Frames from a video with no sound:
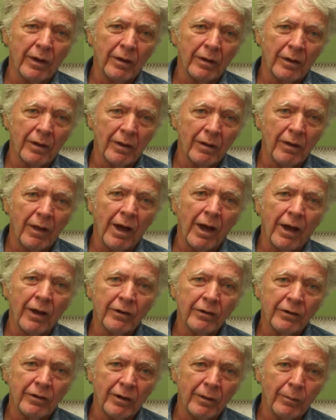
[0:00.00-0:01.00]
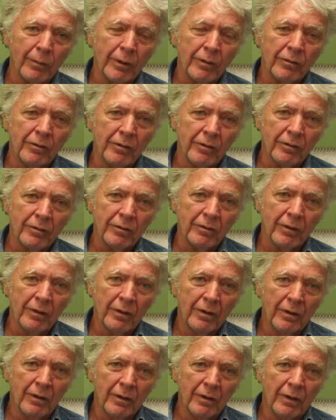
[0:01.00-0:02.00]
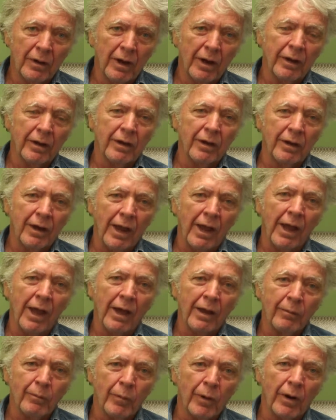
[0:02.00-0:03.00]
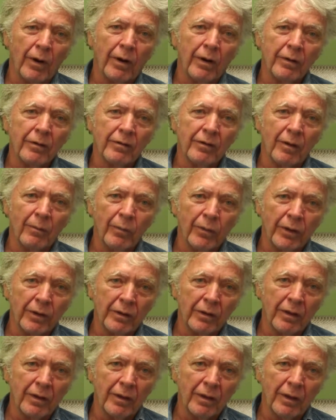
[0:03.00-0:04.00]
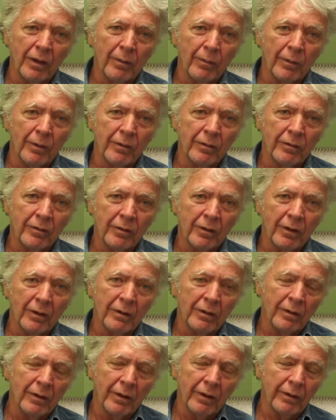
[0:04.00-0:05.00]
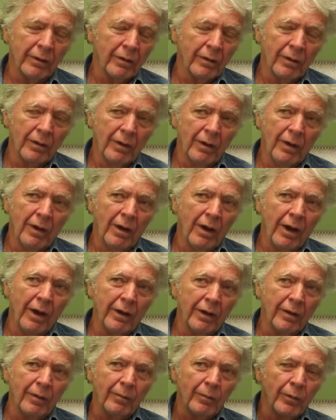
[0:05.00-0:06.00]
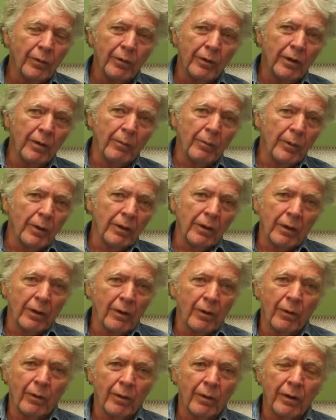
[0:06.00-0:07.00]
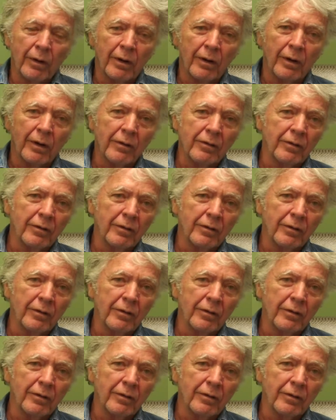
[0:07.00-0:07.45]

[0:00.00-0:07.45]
collage images. I can add something to the image that, like, I can put up in the corner